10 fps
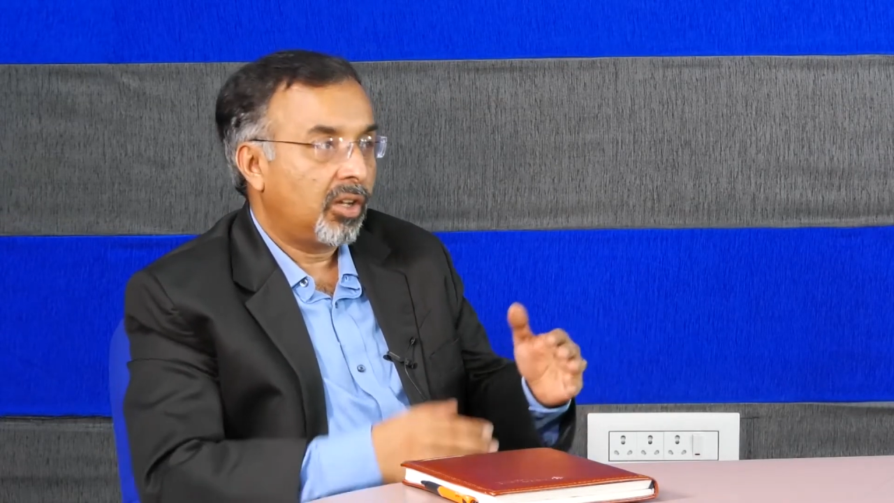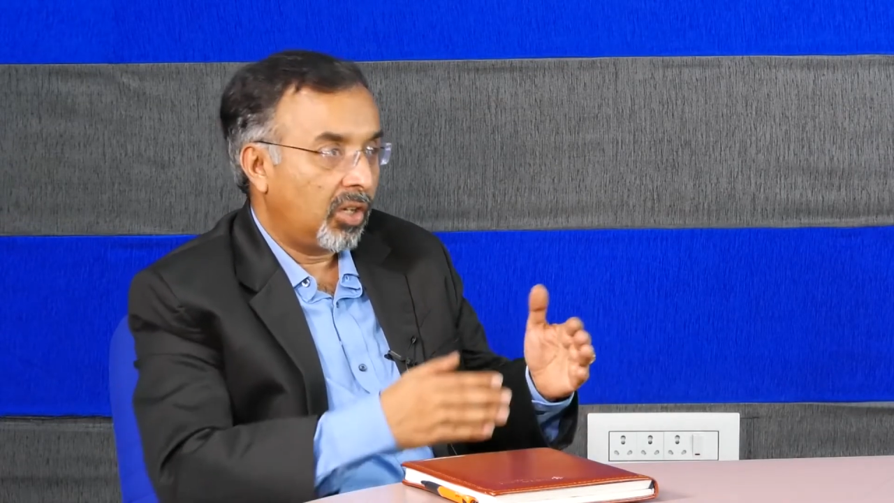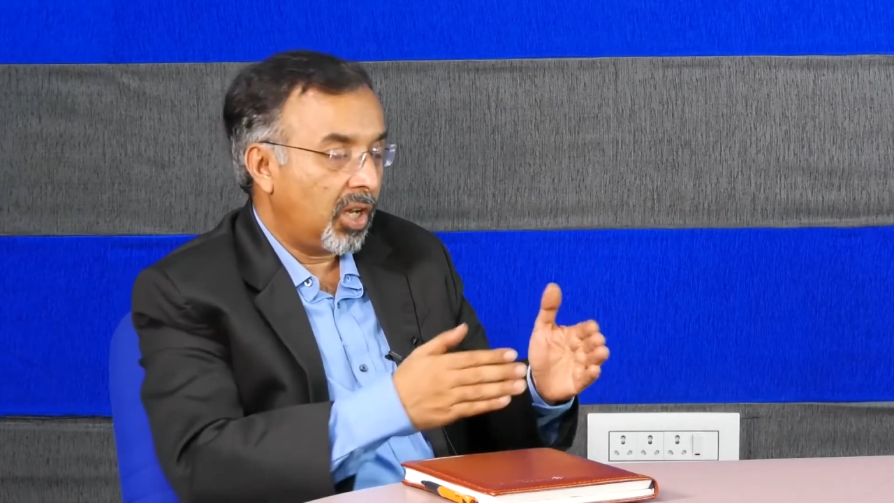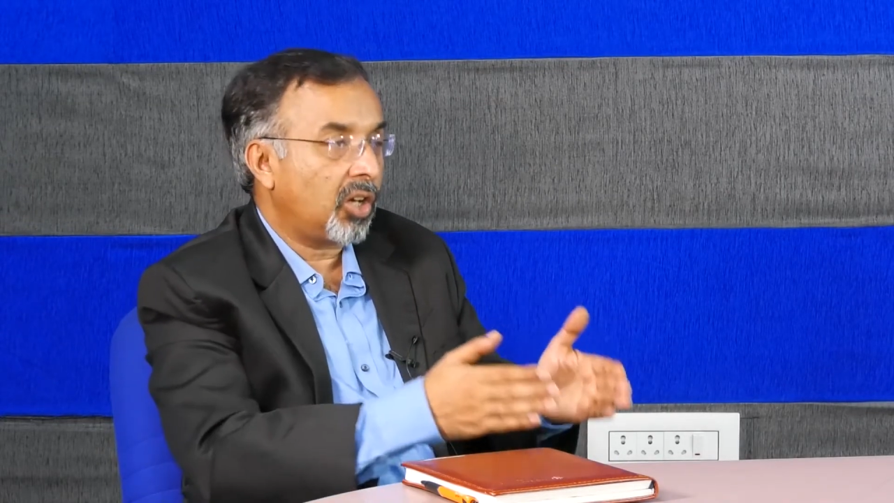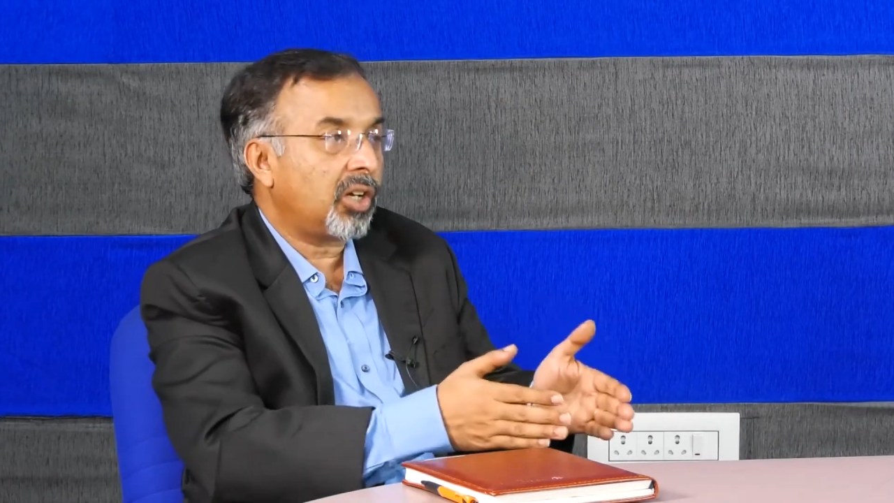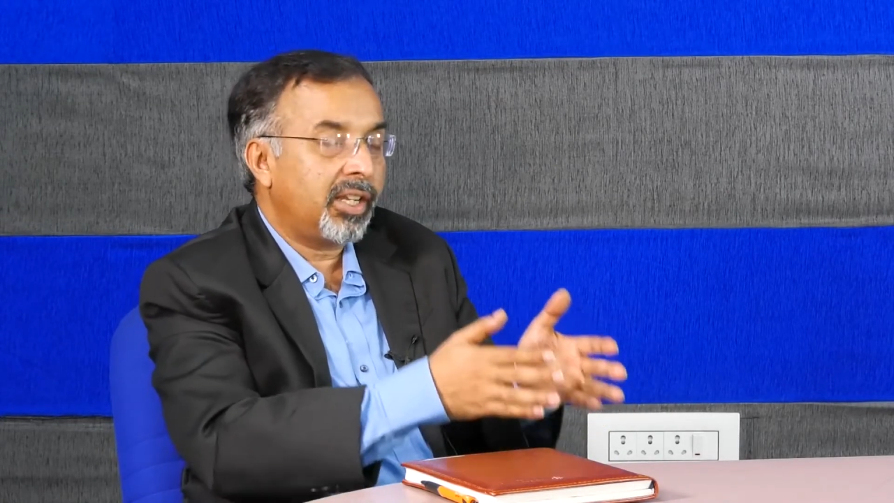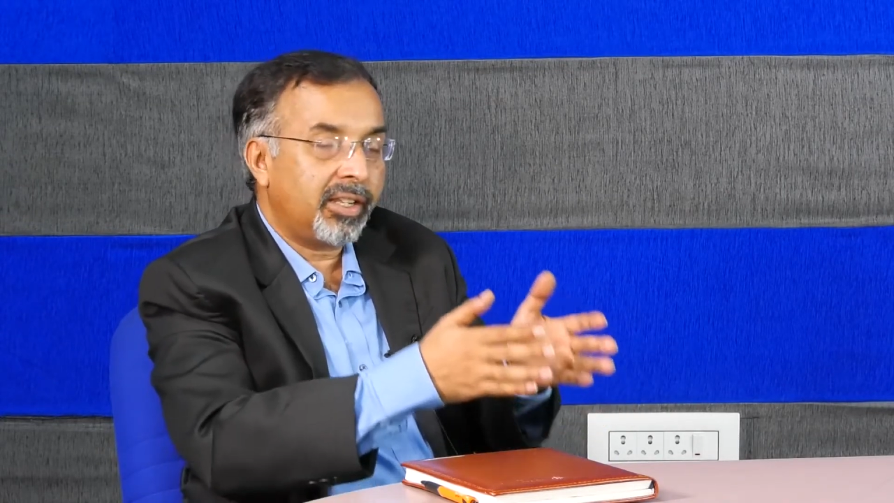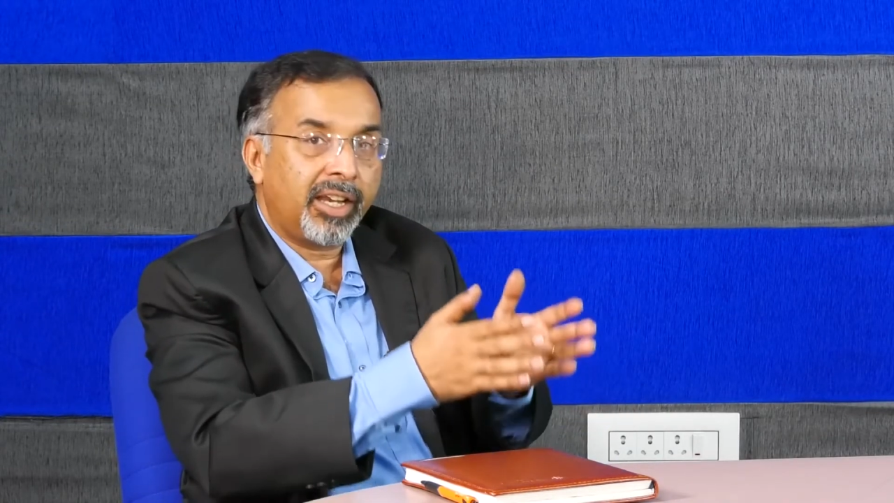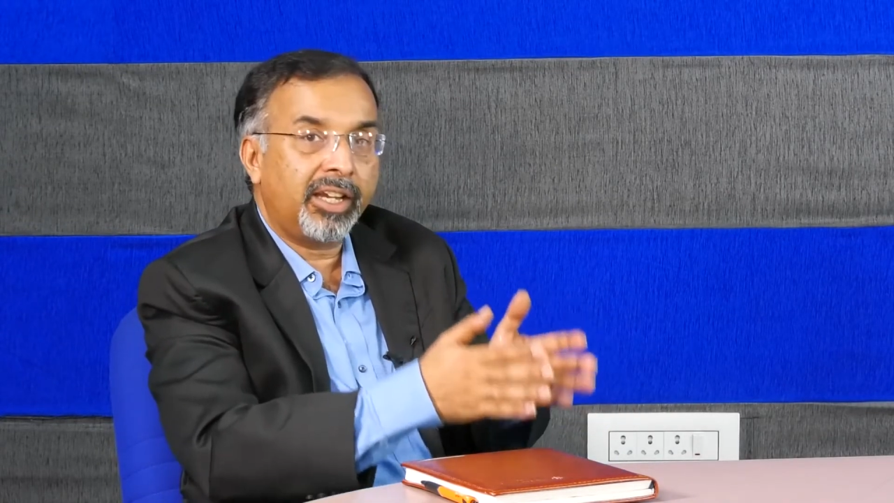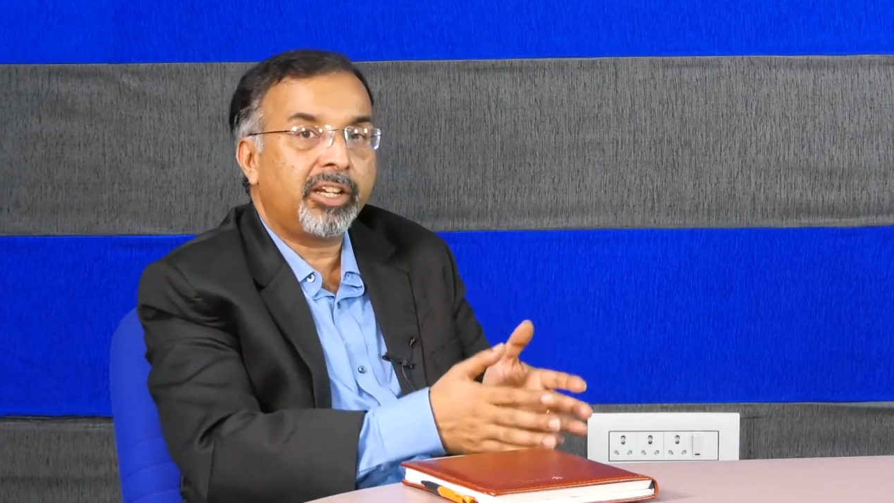you are in
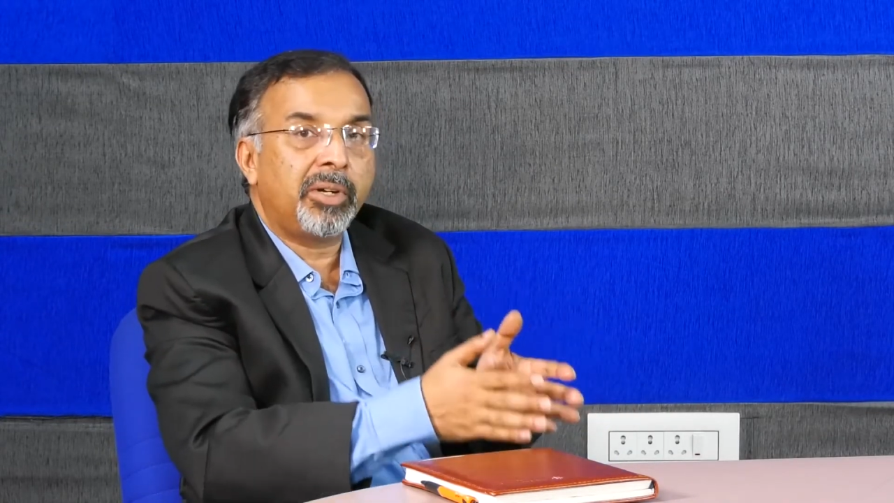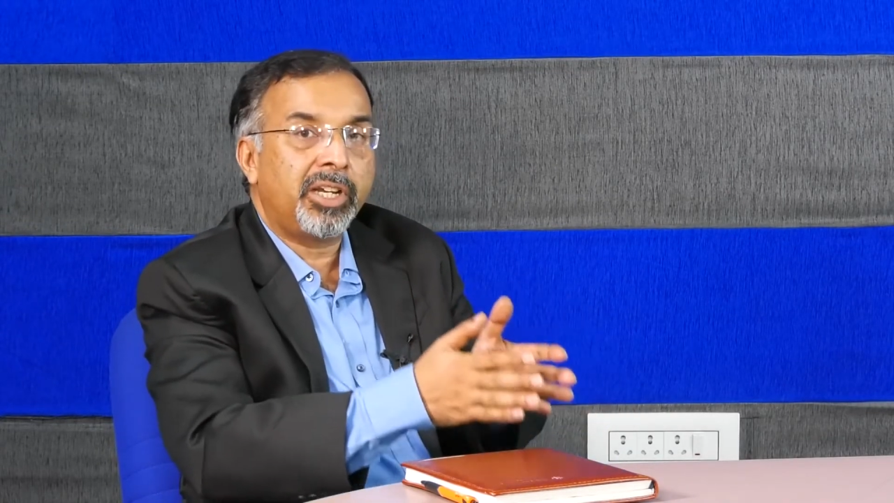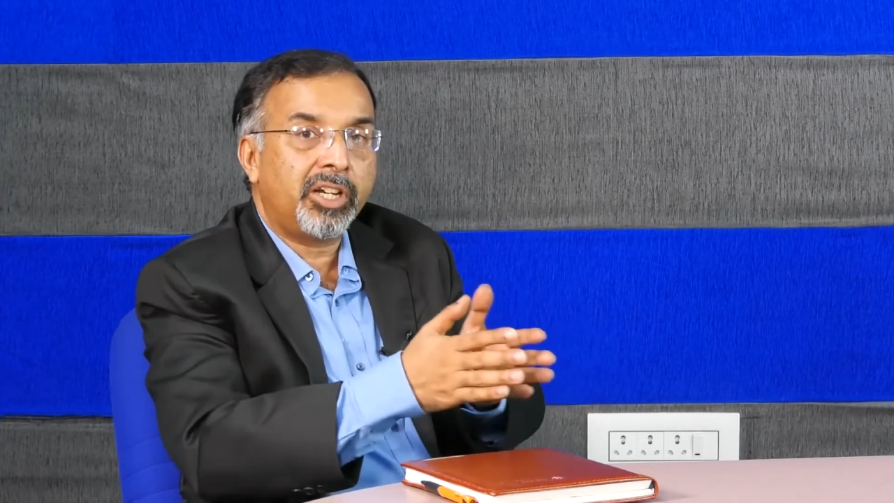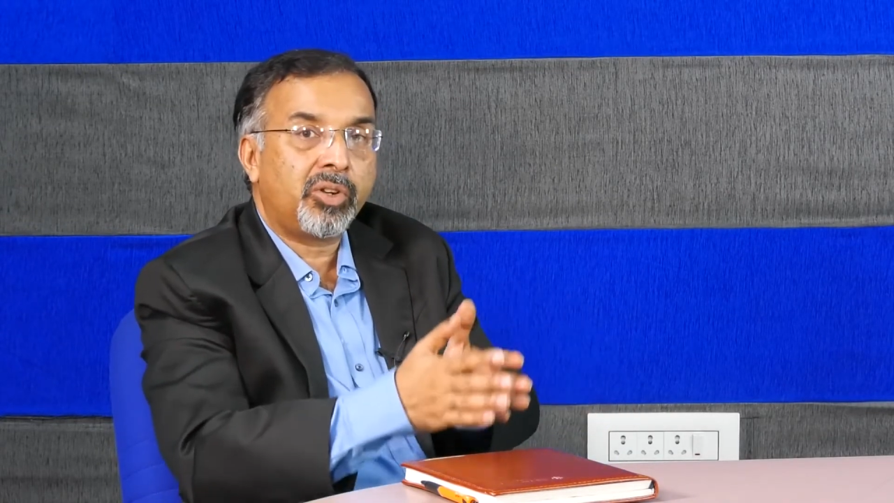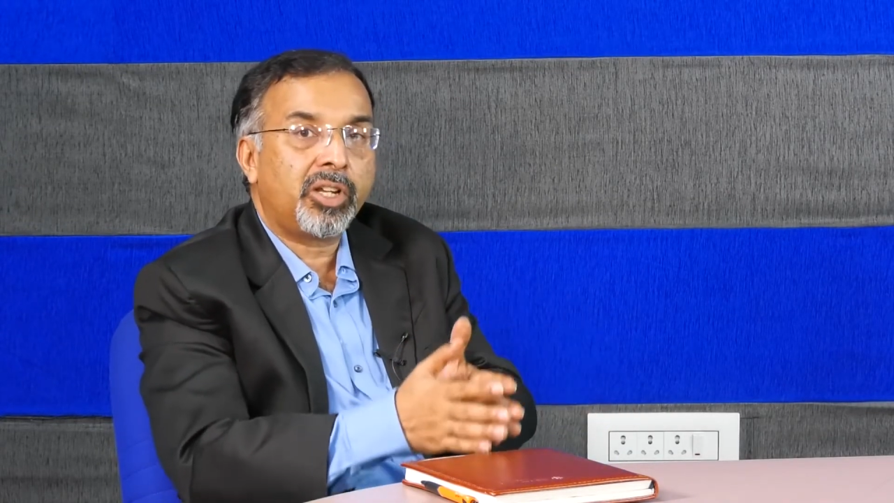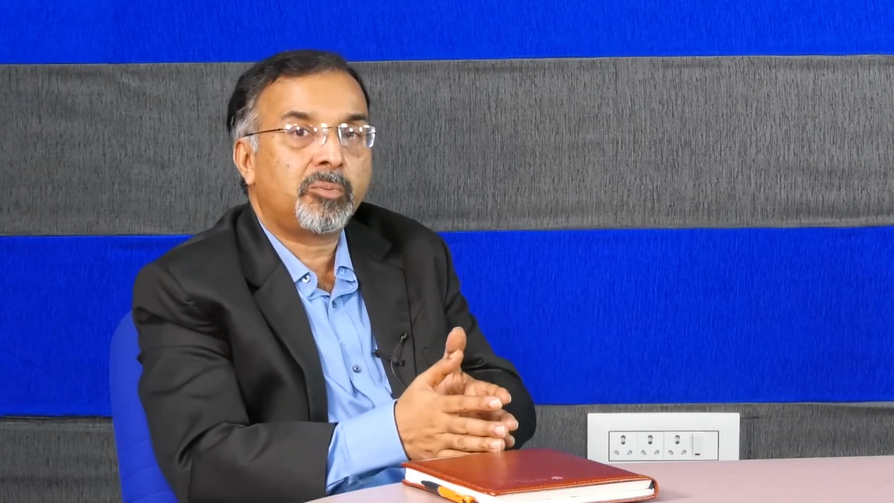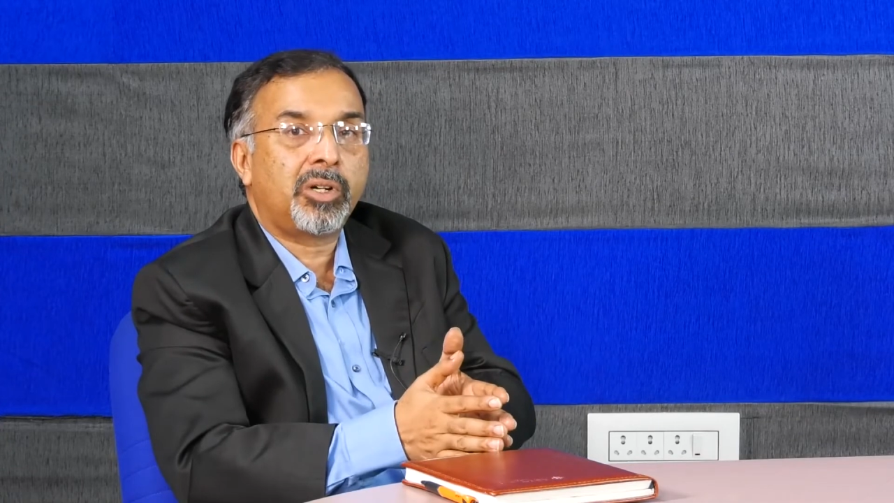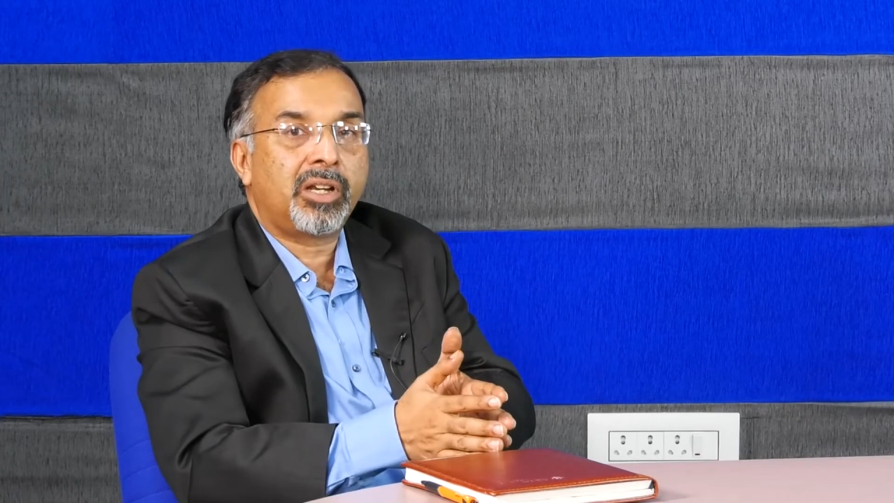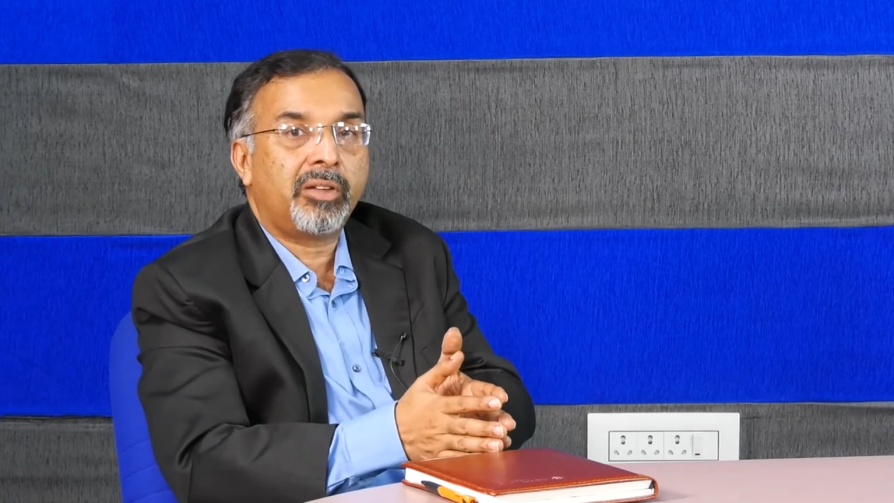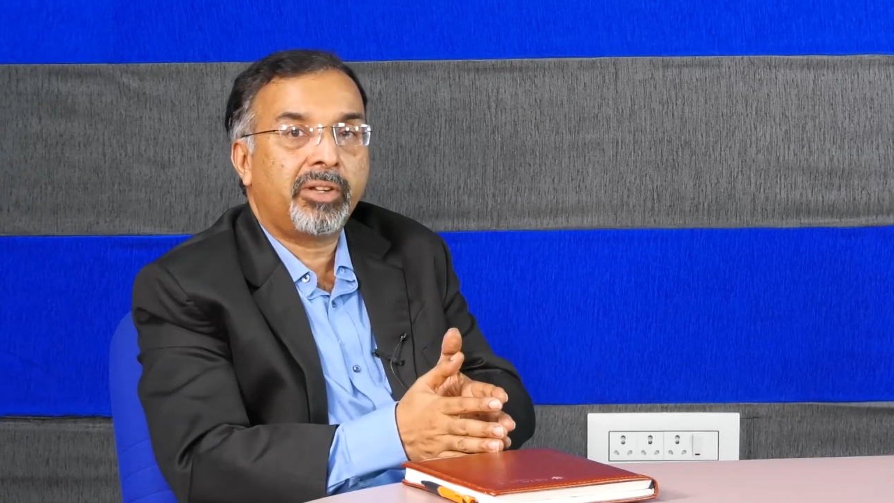the intermediate to
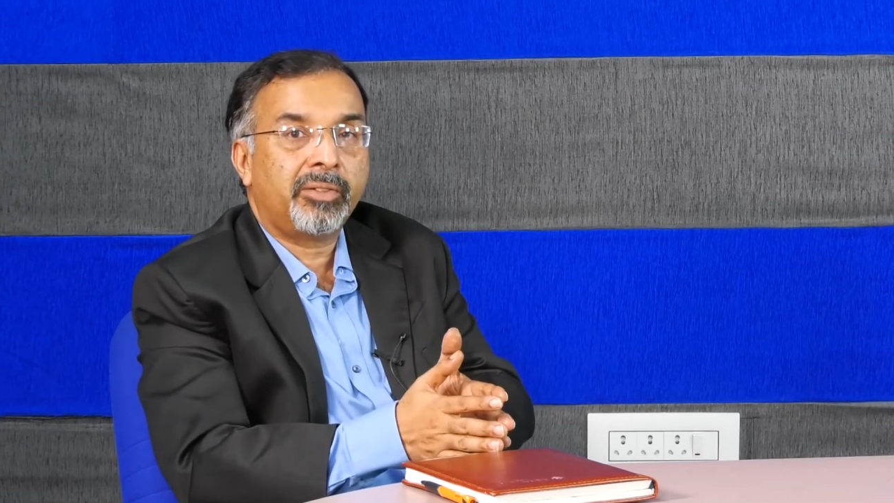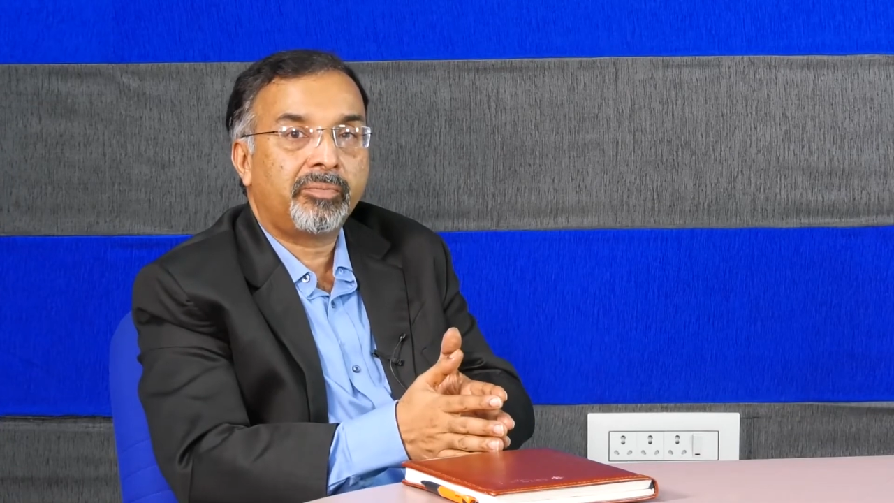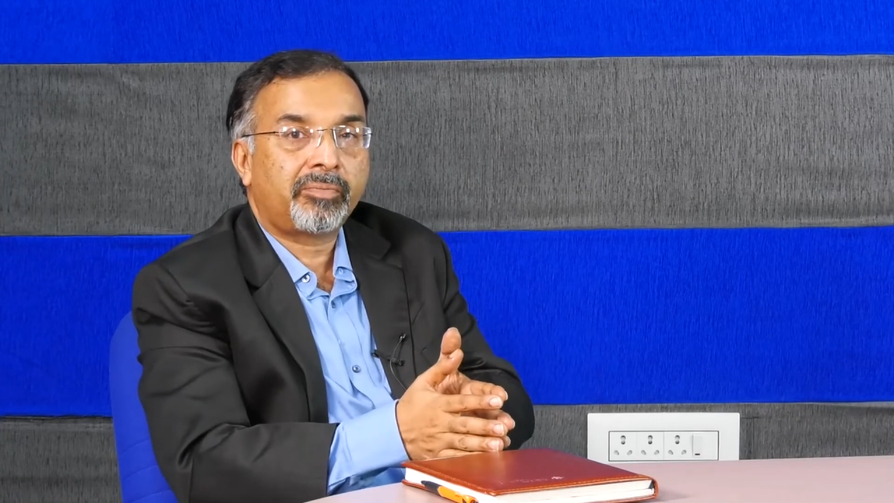expert level.